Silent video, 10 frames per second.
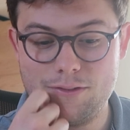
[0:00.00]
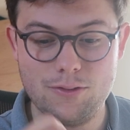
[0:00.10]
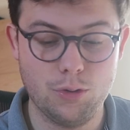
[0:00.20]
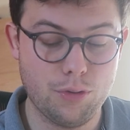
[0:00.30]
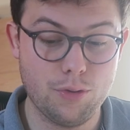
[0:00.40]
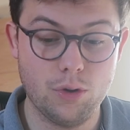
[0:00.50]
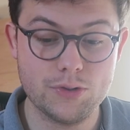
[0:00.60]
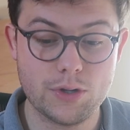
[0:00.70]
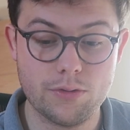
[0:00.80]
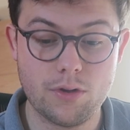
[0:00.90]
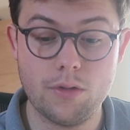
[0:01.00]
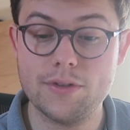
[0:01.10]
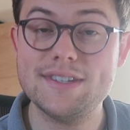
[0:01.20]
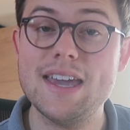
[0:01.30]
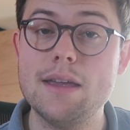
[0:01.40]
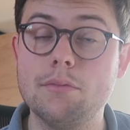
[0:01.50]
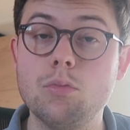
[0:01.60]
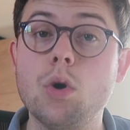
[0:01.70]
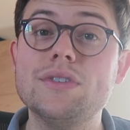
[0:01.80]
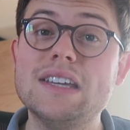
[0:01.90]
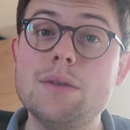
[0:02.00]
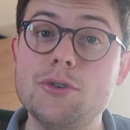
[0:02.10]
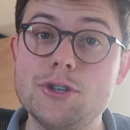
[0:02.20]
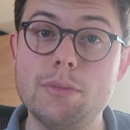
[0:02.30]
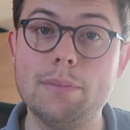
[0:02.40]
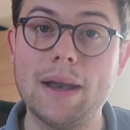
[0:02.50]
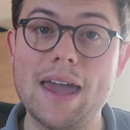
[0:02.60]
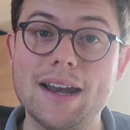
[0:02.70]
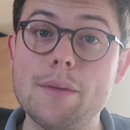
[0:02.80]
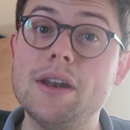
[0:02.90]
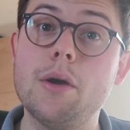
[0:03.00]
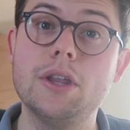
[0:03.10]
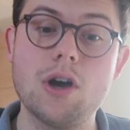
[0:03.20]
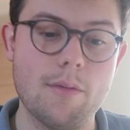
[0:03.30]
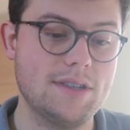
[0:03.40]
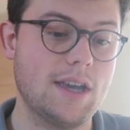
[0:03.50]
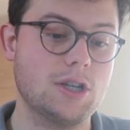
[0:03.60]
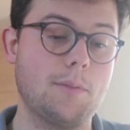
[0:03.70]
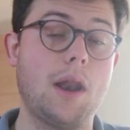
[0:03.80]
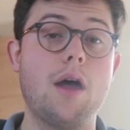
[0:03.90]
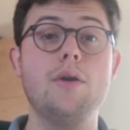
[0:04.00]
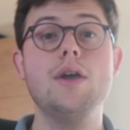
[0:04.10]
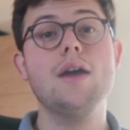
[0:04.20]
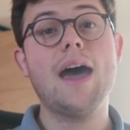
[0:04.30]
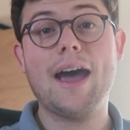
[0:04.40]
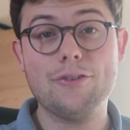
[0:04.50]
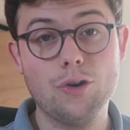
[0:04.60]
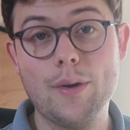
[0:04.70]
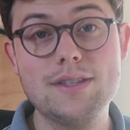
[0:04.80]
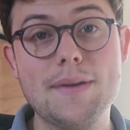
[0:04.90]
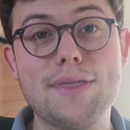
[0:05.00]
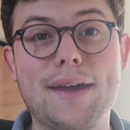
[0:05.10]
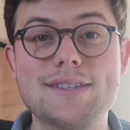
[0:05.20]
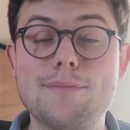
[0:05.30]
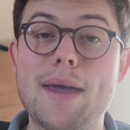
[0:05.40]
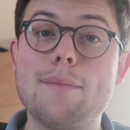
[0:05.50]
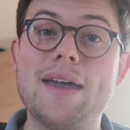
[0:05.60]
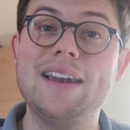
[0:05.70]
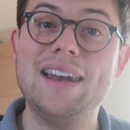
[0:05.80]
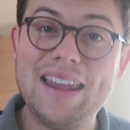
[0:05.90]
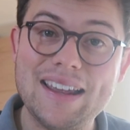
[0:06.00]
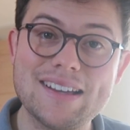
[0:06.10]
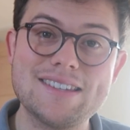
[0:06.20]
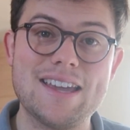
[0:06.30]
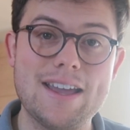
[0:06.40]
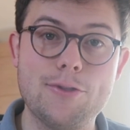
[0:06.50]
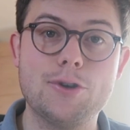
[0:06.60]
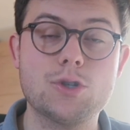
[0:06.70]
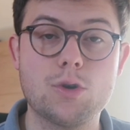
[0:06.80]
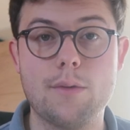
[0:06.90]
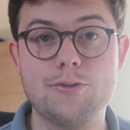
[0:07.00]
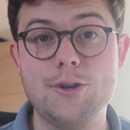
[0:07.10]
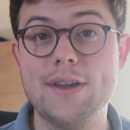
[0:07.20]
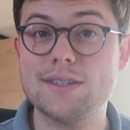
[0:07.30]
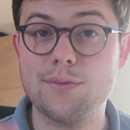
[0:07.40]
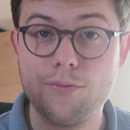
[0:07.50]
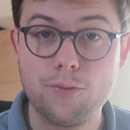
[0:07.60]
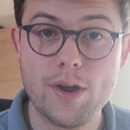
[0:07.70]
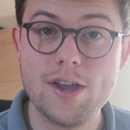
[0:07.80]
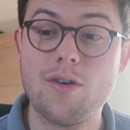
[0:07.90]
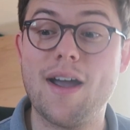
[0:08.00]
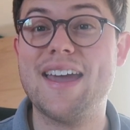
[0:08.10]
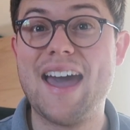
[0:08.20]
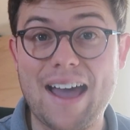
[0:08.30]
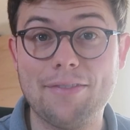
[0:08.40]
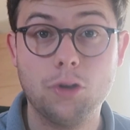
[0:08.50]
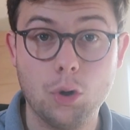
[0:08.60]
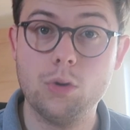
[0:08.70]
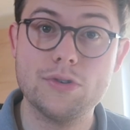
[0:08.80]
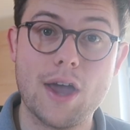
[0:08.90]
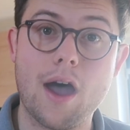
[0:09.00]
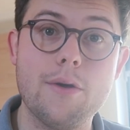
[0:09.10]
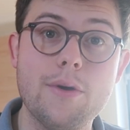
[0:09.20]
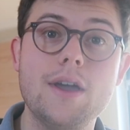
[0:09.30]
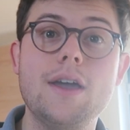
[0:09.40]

your thoughts on the team. What team would you be playing? Let me know in the comment section below. As always, a big thanks to BetMate. Links in the description. You get some free credit. And also,